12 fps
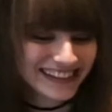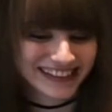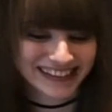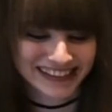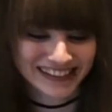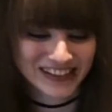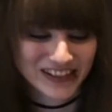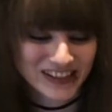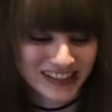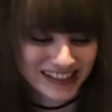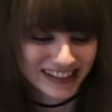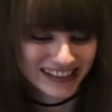
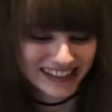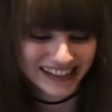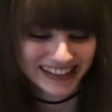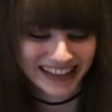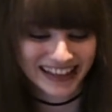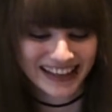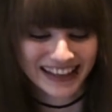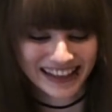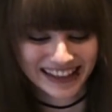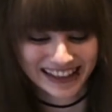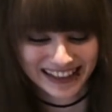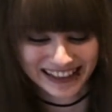
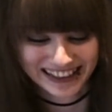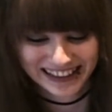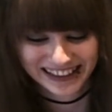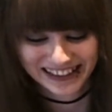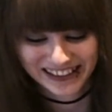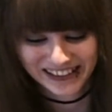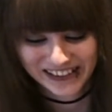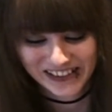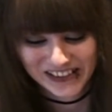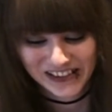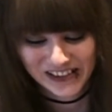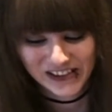
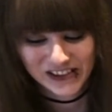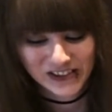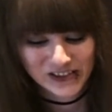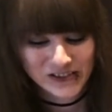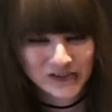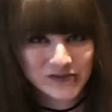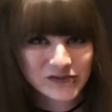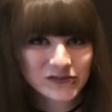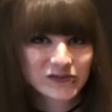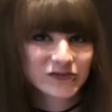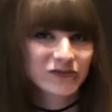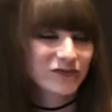
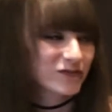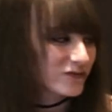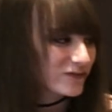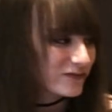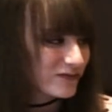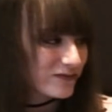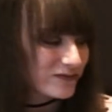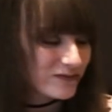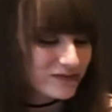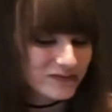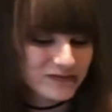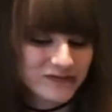
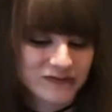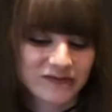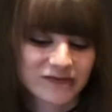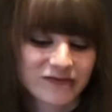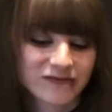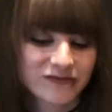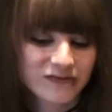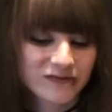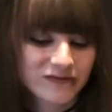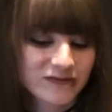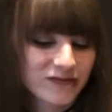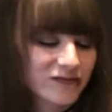
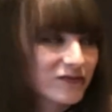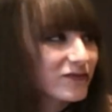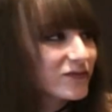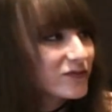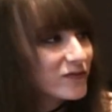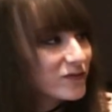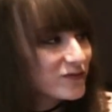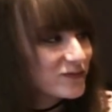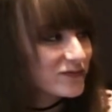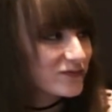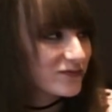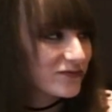
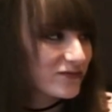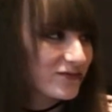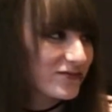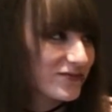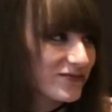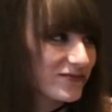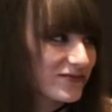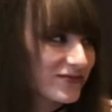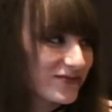(not speaking)